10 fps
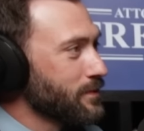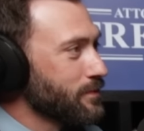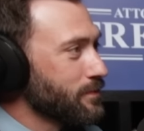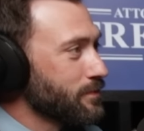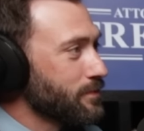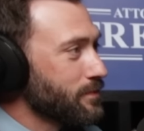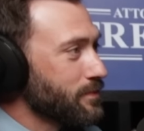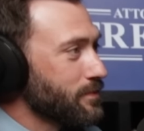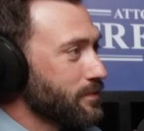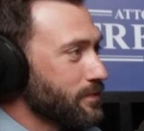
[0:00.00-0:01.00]

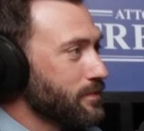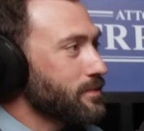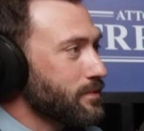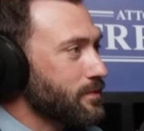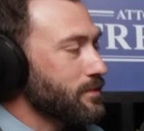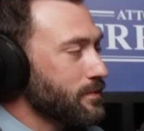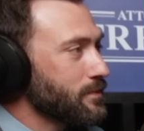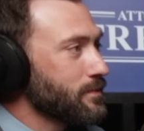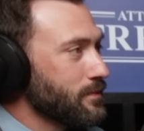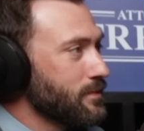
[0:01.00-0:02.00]

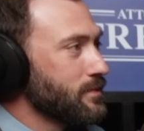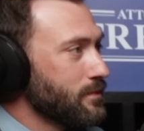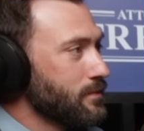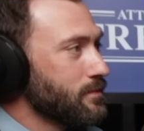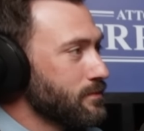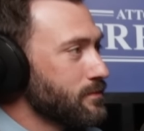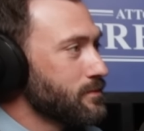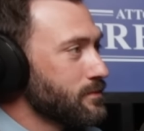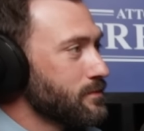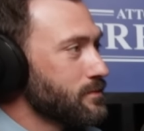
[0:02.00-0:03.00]

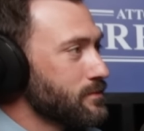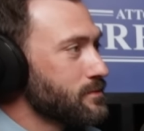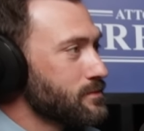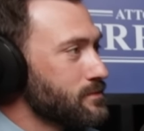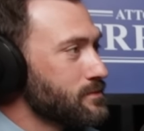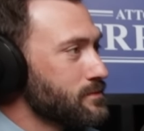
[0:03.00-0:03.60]
(not speaking)